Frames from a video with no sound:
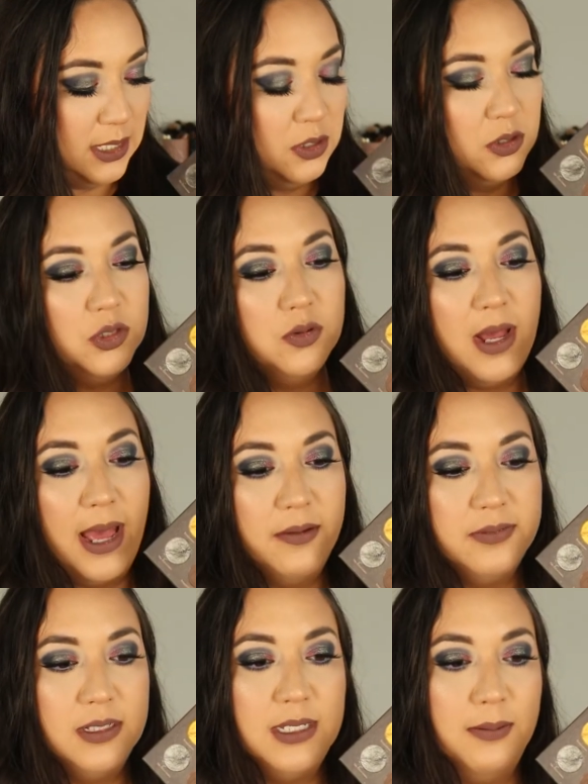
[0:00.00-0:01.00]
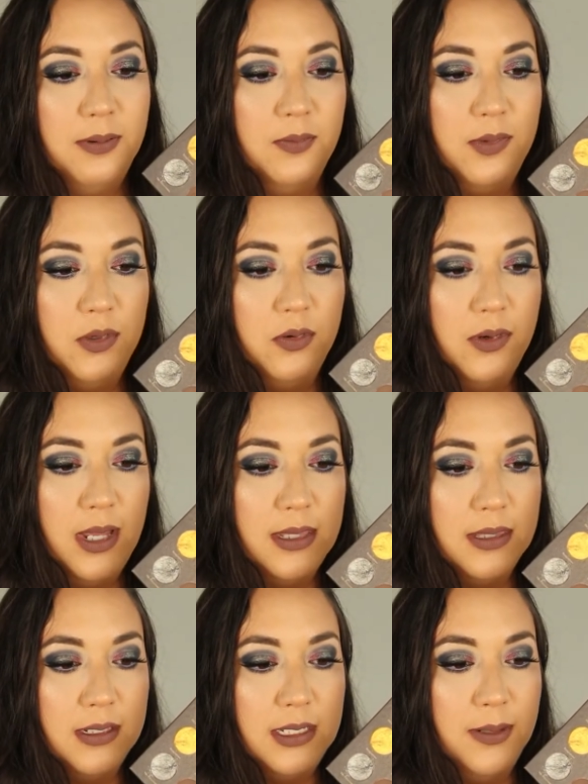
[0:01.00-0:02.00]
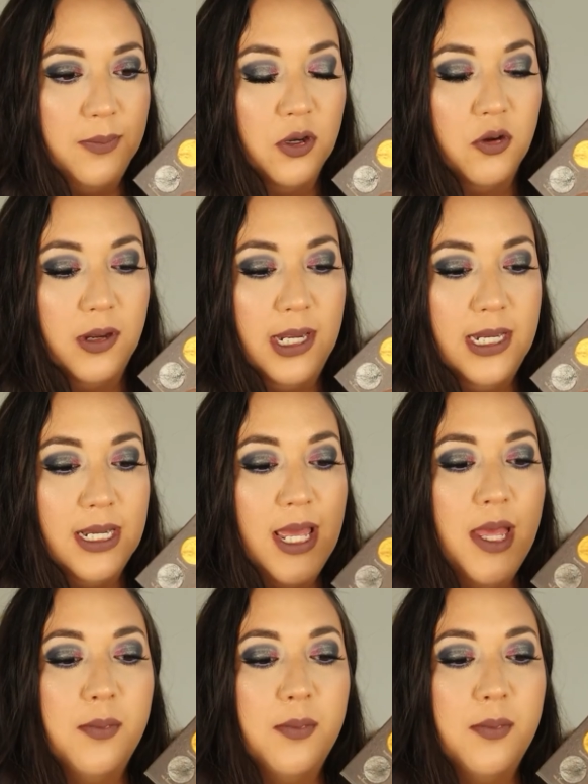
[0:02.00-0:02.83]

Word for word: Like you do have the deeper blue and the deeper green,